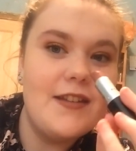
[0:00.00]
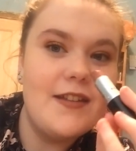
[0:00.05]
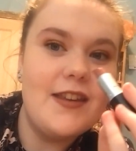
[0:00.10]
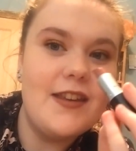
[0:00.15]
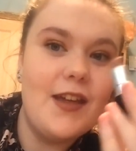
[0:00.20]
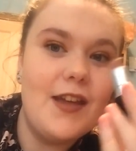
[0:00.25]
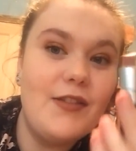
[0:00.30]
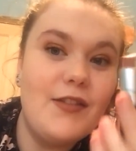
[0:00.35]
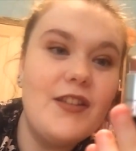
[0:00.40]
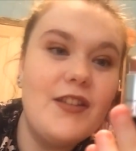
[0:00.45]

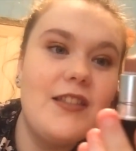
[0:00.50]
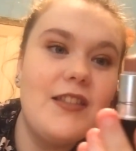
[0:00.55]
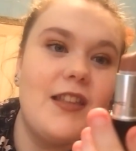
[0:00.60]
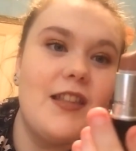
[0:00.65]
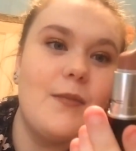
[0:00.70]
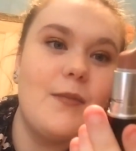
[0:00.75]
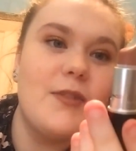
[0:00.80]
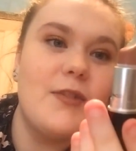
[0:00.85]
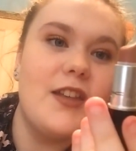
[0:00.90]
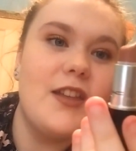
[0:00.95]
Now this
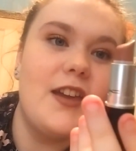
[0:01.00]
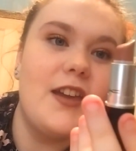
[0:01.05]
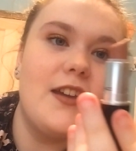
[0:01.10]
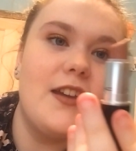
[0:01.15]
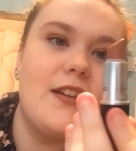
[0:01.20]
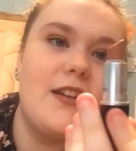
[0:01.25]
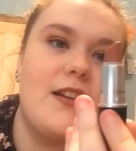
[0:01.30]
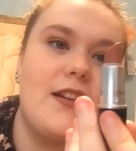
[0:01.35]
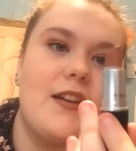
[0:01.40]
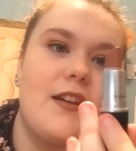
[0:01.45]

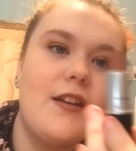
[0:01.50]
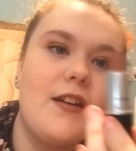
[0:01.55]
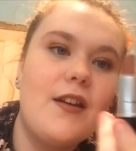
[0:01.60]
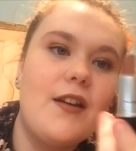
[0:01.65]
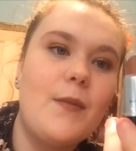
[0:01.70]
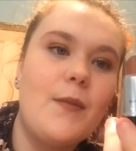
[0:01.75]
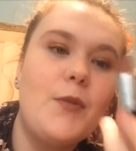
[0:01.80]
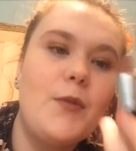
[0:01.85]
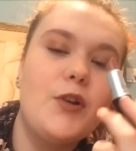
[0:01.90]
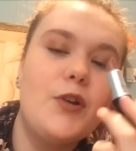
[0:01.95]
lipstick,
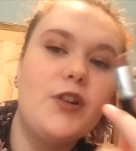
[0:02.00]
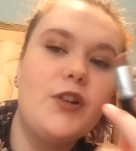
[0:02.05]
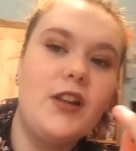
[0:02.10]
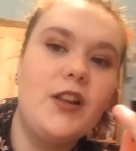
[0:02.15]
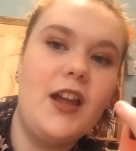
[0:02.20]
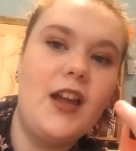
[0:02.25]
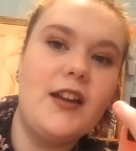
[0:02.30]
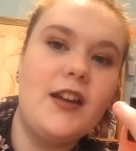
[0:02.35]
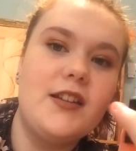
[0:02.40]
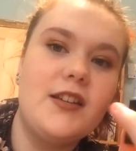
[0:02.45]
I'm not gonna
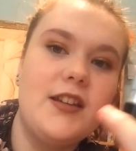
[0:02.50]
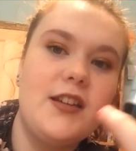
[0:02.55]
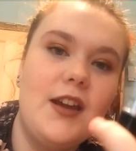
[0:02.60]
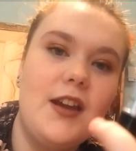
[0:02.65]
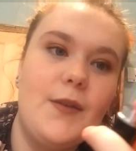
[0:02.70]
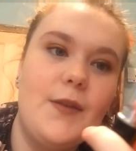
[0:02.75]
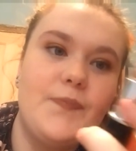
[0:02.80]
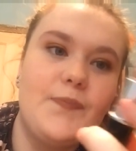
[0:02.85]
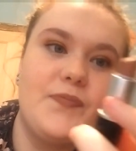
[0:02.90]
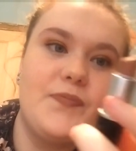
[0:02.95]
lie to
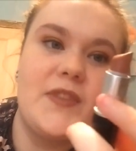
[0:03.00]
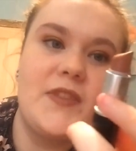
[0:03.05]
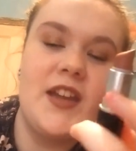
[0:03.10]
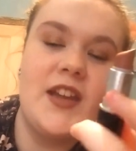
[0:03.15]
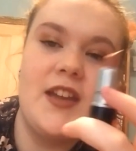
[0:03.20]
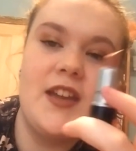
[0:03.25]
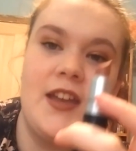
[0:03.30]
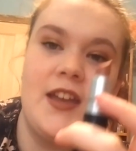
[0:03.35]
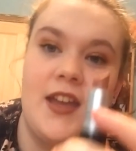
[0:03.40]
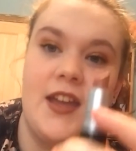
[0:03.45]
you,
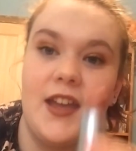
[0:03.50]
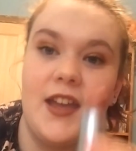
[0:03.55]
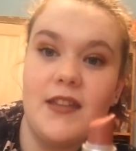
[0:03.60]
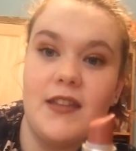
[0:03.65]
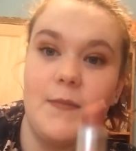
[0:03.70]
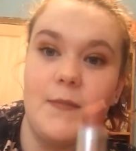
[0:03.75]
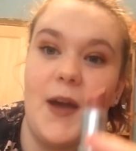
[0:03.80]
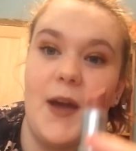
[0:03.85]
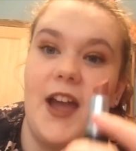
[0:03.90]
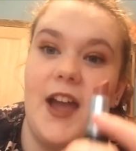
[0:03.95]

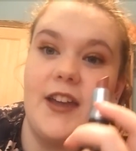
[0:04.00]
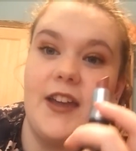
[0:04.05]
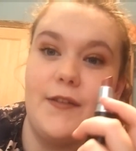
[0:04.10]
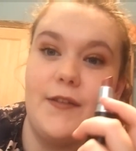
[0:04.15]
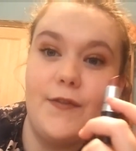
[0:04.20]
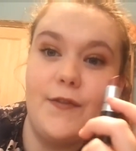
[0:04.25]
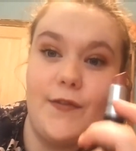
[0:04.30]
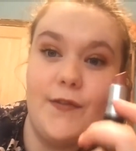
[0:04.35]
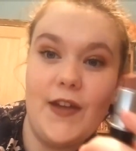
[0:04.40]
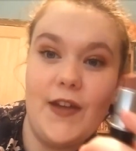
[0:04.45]
is my
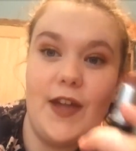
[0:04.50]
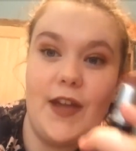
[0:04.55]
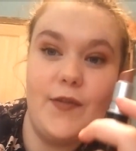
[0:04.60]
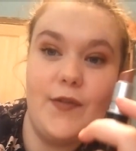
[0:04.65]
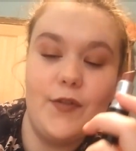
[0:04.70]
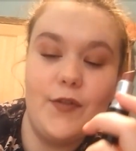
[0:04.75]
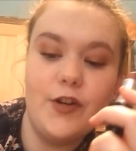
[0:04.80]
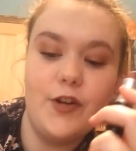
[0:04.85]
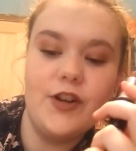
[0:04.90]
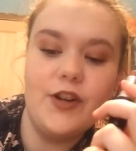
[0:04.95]

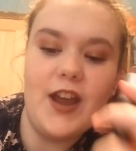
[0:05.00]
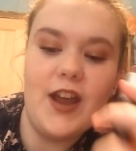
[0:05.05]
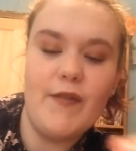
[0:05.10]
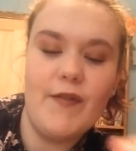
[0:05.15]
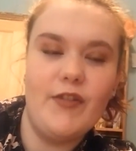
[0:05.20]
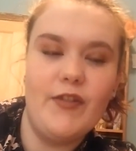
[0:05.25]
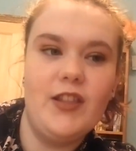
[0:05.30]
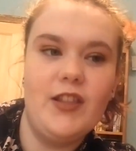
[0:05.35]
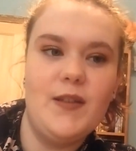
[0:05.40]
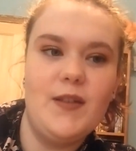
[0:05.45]
favourite
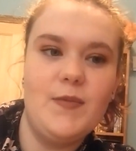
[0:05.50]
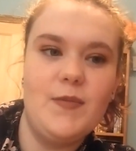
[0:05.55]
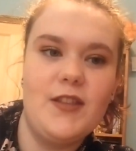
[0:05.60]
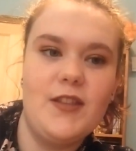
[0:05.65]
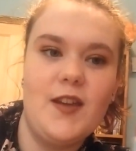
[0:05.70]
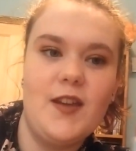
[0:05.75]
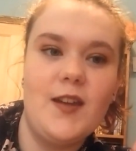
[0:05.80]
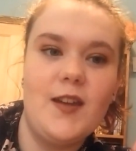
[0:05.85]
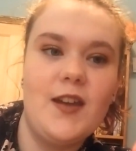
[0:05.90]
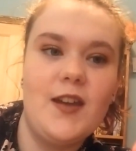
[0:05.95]
ever
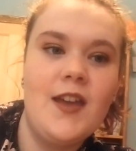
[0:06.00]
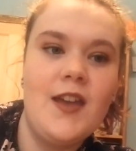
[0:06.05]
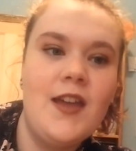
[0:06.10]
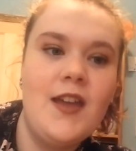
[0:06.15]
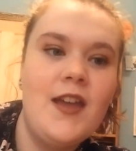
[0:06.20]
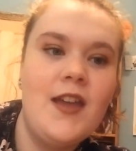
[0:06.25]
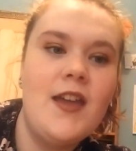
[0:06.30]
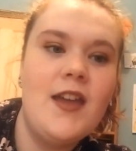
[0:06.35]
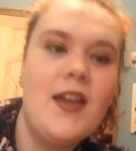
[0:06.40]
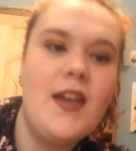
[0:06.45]
lipstick.
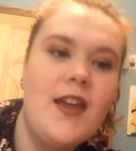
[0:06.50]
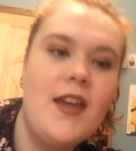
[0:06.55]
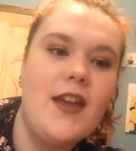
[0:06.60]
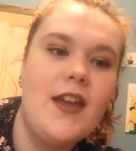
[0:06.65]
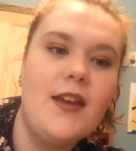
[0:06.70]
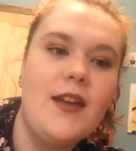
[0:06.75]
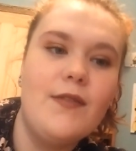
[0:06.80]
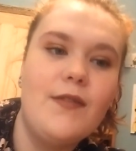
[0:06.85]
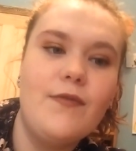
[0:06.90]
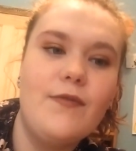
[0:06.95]

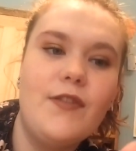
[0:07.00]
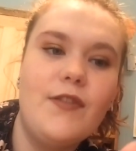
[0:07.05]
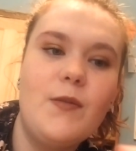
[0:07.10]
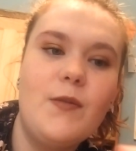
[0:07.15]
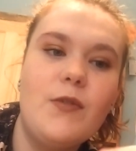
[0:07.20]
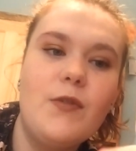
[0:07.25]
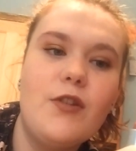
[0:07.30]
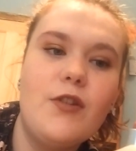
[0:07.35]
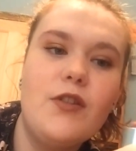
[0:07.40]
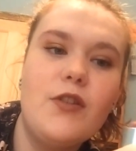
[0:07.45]
If there
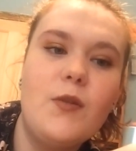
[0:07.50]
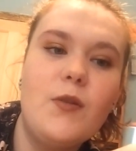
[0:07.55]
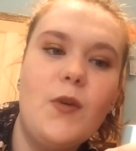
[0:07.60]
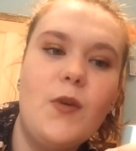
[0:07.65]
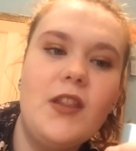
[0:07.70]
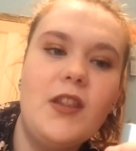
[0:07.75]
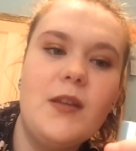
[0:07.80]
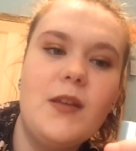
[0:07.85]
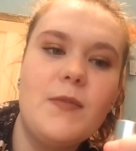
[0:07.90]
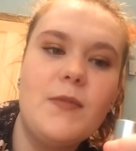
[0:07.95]
was only
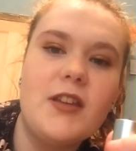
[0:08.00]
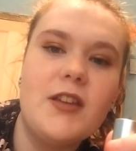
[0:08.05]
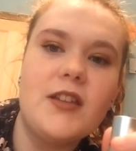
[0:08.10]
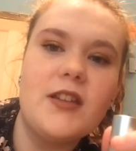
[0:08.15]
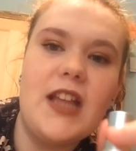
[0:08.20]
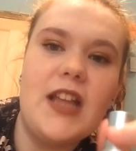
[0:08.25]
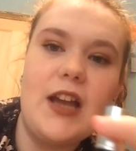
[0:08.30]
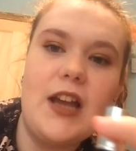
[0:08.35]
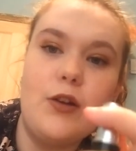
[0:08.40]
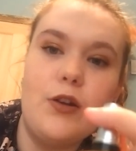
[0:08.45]
one
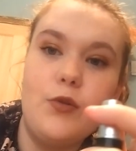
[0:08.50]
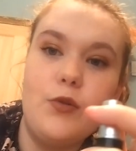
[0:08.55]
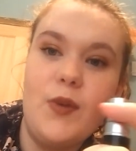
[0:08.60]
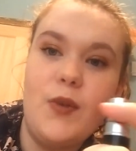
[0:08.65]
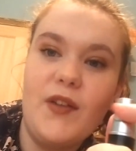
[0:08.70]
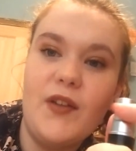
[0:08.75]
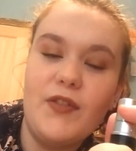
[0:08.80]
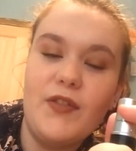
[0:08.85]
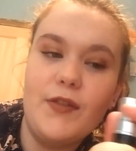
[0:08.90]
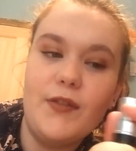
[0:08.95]
lipstick that I could
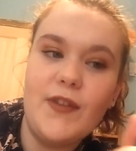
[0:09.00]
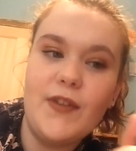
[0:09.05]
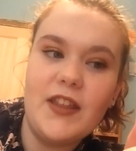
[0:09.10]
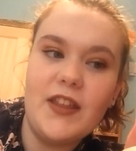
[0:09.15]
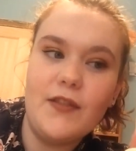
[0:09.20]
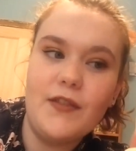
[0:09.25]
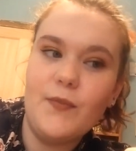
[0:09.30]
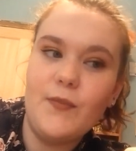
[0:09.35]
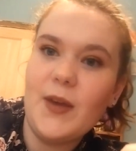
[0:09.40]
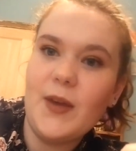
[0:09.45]
wear for the
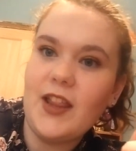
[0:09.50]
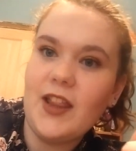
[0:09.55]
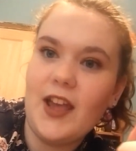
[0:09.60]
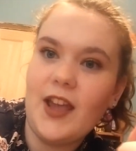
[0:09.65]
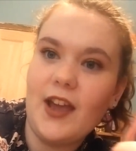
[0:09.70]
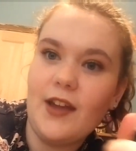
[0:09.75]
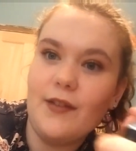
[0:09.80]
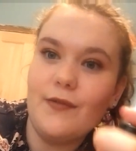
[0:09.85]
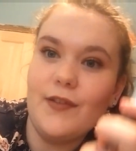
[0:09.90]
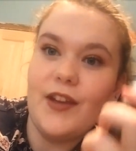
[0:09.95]
rest of my
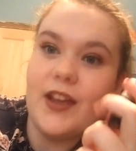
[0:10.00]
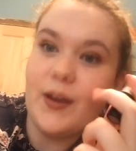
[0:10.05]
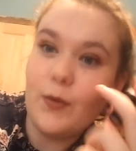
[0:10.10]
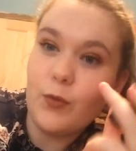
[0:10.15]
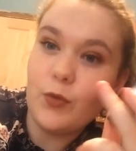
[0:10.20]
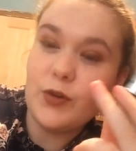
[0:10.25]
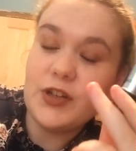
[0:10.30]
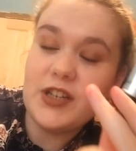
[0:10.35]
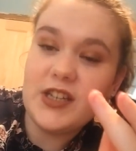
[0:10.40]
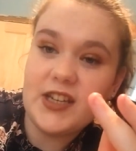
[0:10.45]
life,
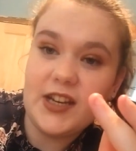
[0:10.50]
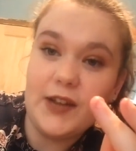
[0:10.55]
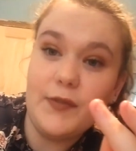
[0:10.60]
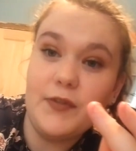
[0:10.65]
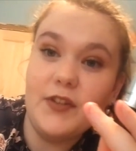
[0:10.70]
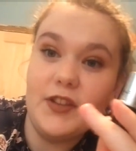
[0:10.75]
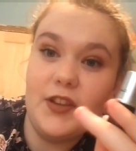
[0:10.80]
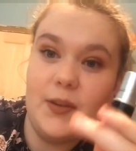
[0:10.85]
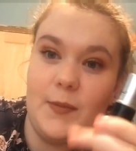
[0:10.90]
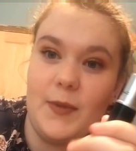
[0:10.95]
it would
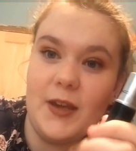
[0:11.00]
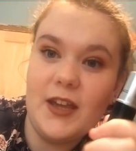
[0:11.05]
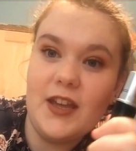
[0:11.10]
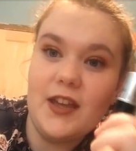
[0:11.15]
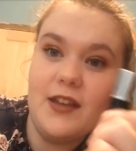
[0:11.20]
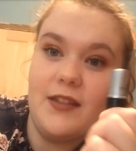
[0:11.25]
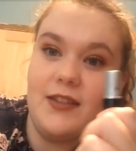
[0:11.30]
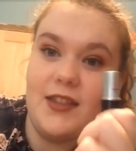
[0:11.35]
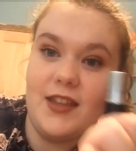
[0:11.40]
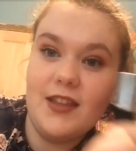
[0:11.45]
definitely
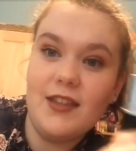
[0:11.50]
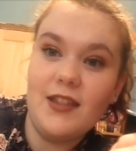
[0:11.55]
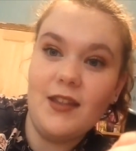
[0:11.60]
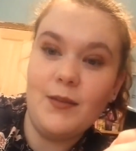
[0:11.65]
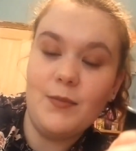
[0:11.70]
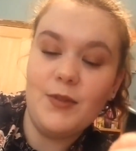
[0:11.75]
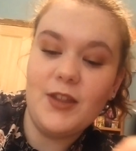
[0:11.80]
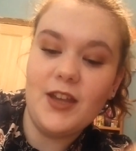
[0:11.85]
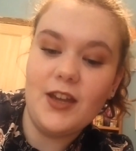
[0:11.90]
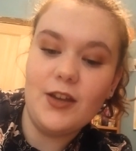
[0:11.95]
be this
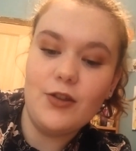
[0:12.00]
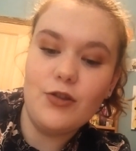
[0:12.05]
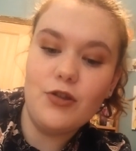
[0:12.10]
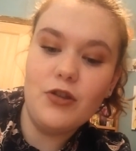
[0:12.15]
lipstick.